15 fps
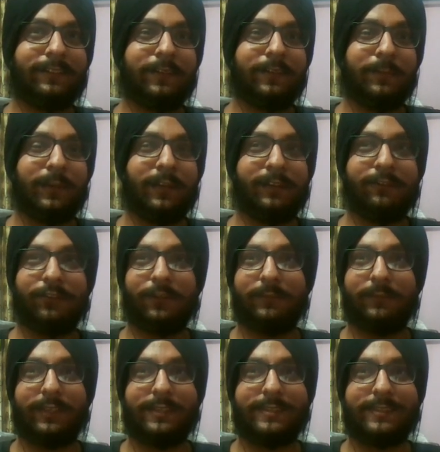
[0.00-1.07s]
Apart
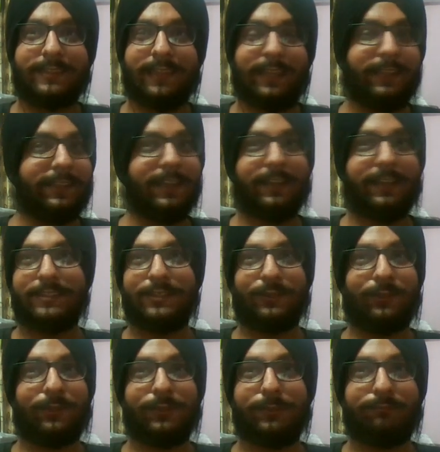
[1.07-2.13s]
from this, like, yeah,
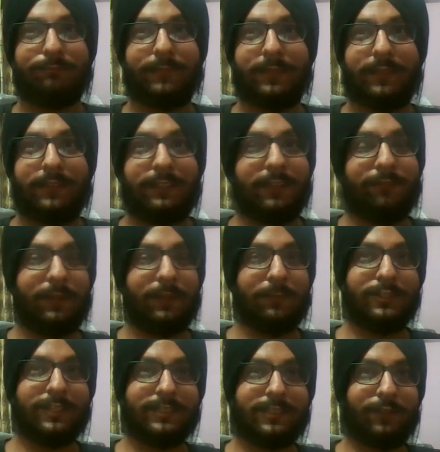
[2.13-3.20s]
so different
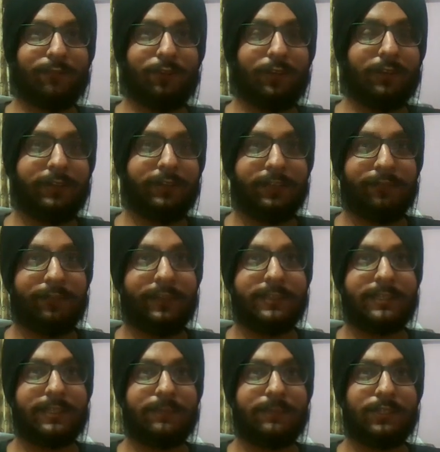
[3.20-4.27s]
projects involved with different
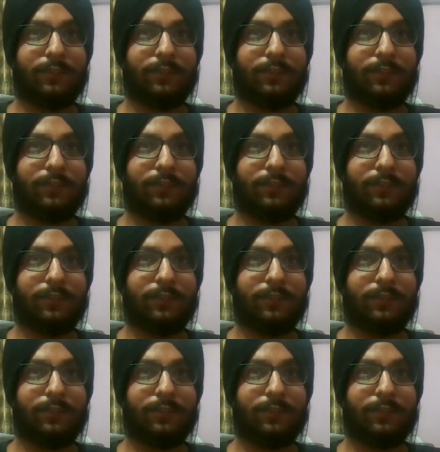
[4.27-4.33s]
stuff.